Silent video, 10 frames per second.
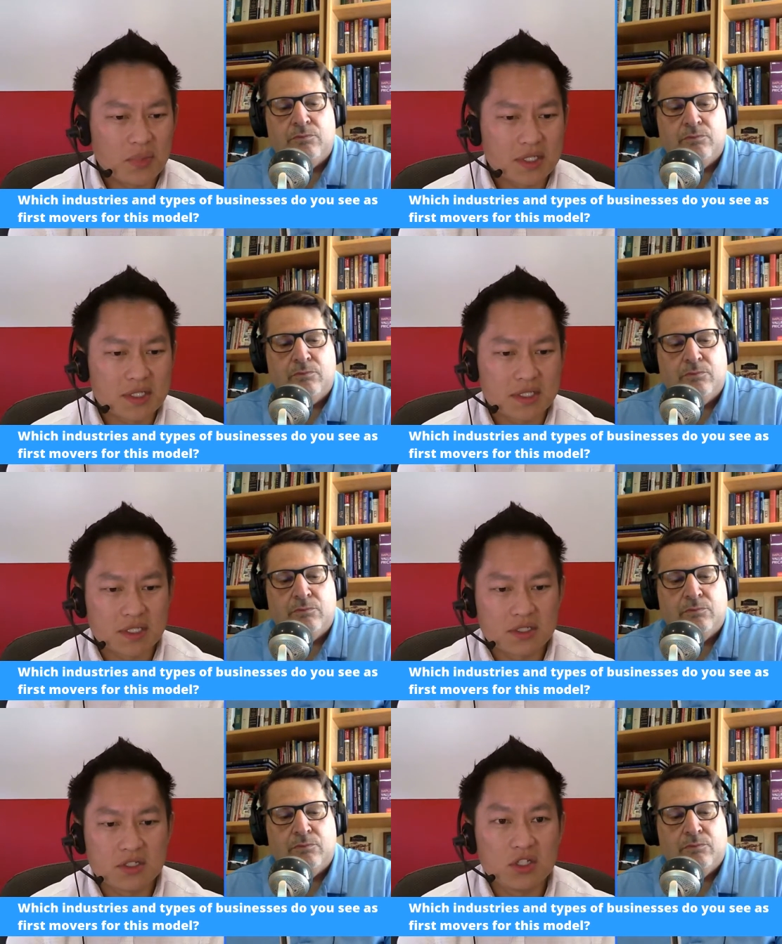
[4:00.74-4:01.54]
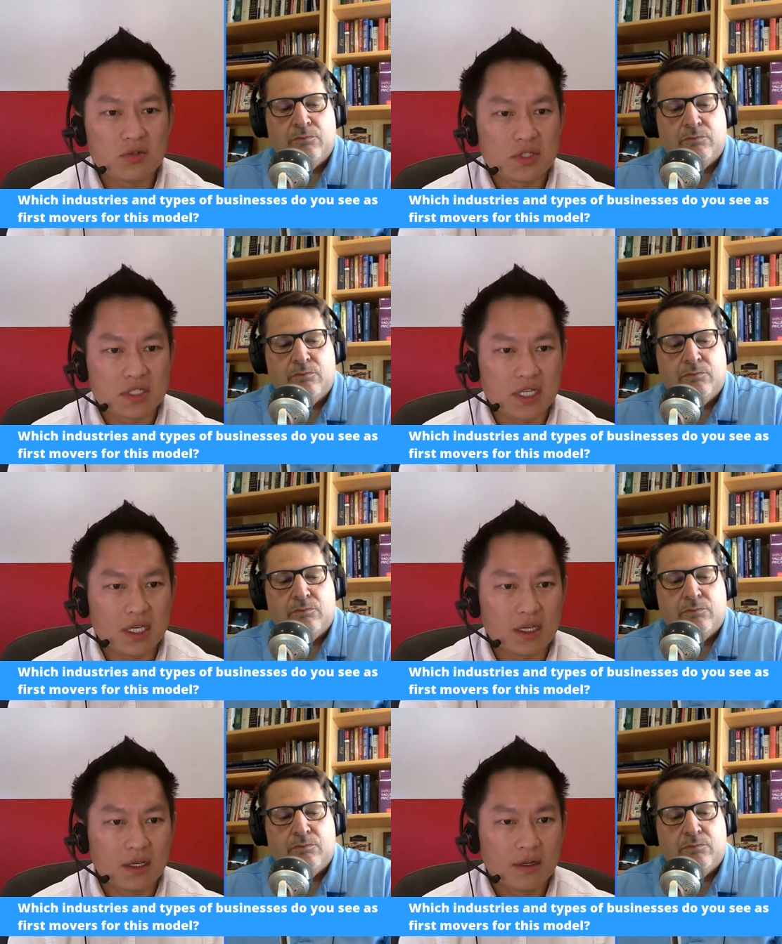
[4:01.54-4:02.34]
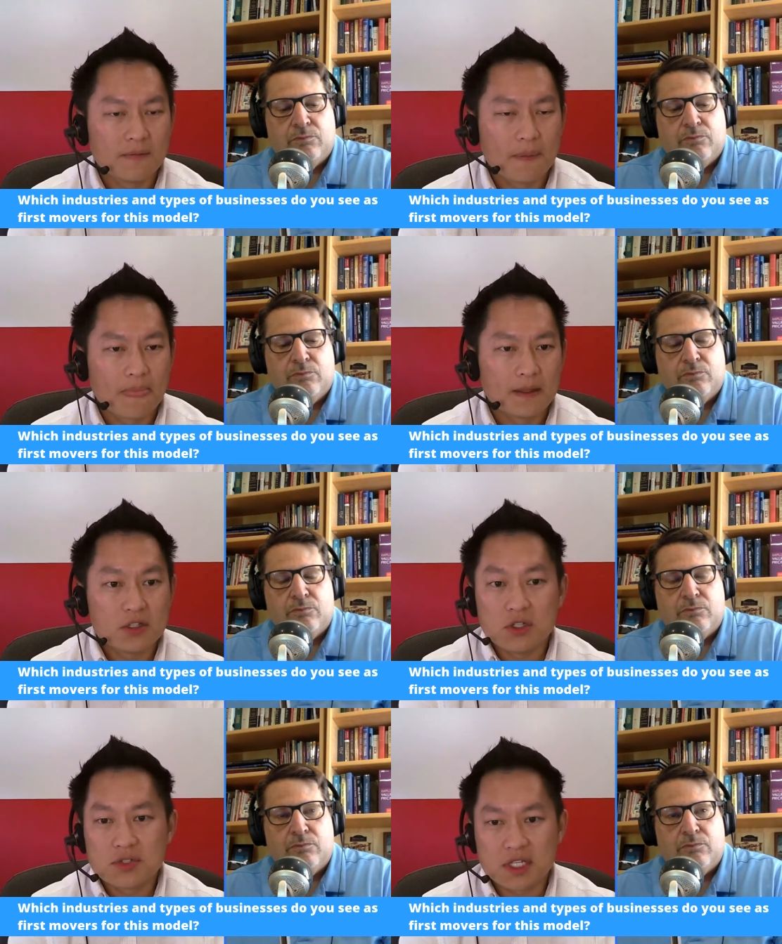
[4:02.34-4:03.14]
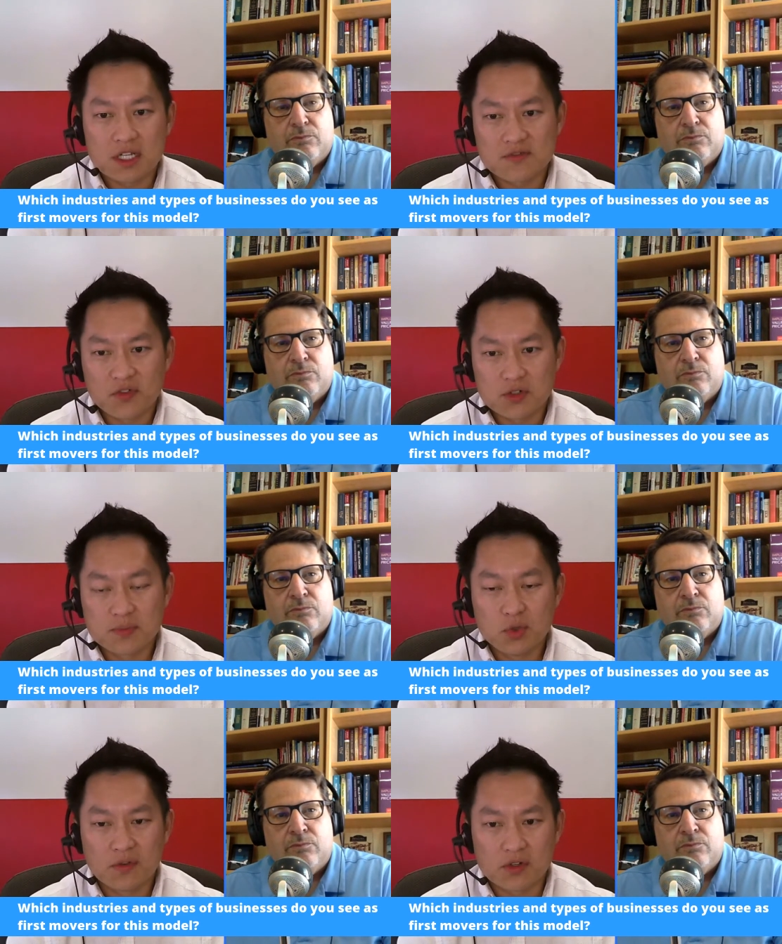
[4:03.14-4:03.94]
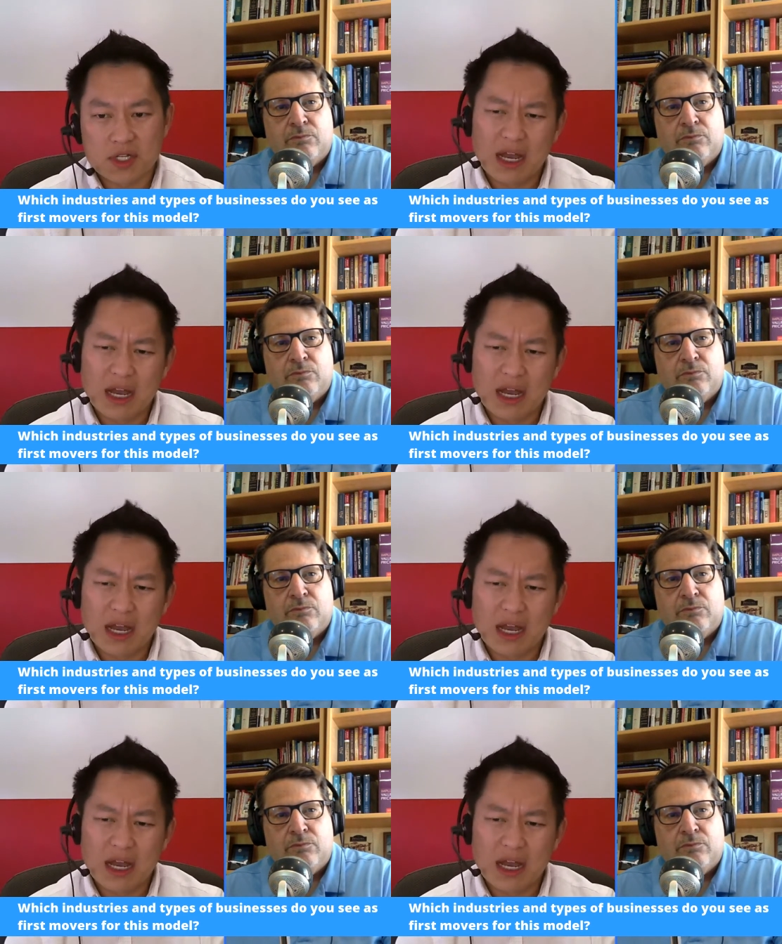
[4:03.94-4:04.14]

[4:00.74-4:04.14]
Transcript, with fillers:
Speaker 1: and businesses do you see do you see as first movers?